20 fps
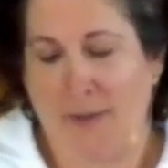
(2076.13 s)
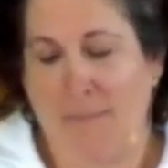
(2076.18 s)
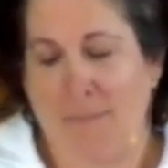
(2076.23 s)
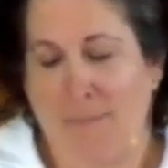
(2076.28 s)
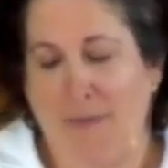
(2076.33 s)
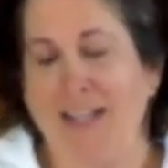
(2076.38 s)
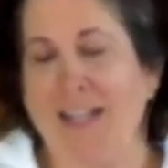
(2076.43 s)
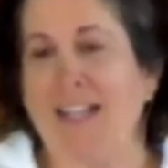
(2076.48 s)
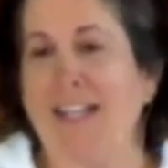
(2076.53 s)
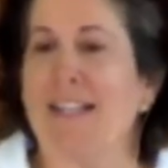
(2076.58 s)

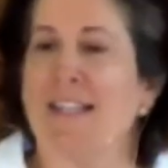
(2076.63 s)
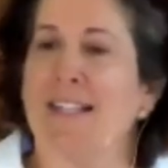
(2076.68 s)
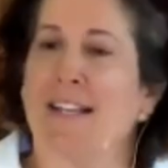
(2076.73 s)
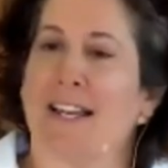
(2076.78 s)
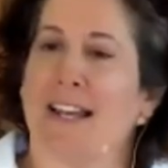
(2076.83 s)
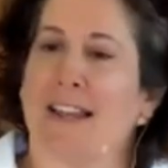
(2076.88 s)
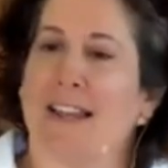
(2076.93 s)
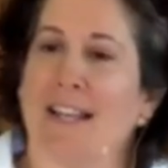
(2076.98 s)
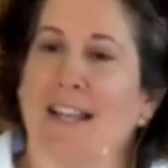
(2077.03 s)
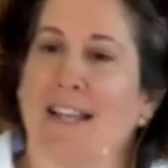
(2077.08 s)
Money is,
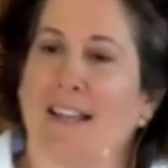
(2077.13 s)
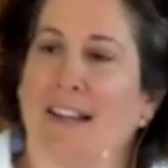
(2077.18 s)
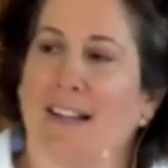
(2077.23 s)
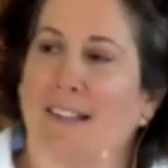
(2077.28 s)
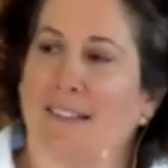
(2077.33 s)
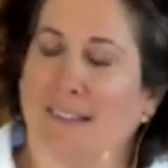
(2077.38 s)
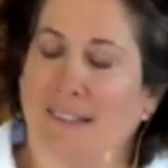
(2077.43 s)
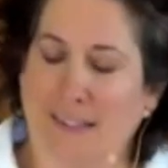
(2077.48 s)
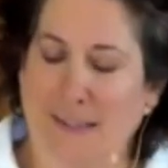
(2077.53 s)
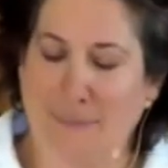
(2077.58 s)
I think, a
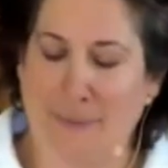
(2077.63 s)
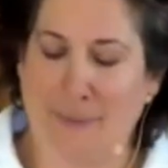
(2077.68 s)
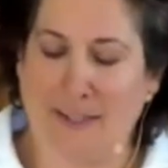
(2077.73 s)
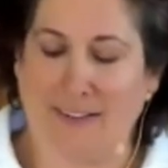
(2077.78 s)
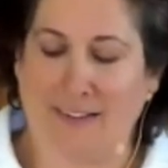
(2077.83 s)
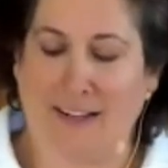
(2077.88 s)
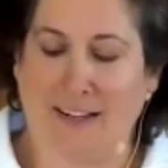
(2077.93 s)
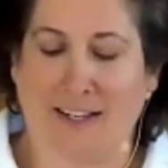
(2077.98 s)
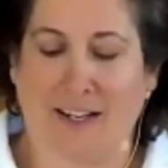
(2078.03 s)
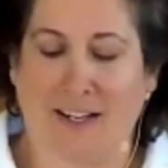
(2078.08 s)
little bit
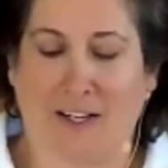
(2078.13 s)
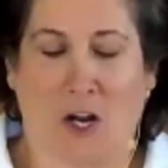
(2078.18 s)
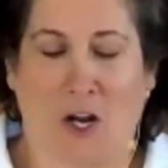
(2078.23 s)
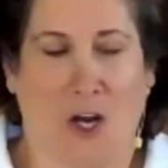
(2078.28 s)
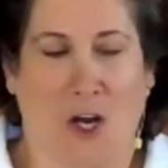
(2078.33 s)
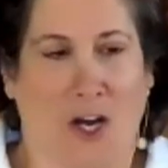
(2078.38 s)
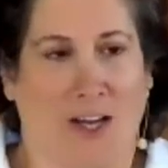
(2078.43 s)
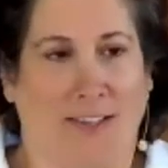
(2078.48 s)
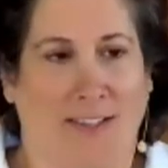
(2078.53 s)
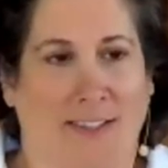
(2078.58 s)
like
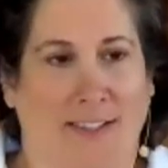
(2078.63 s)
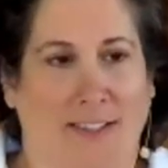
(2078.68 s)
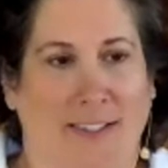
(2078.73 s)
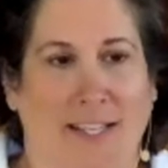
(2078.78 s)
God.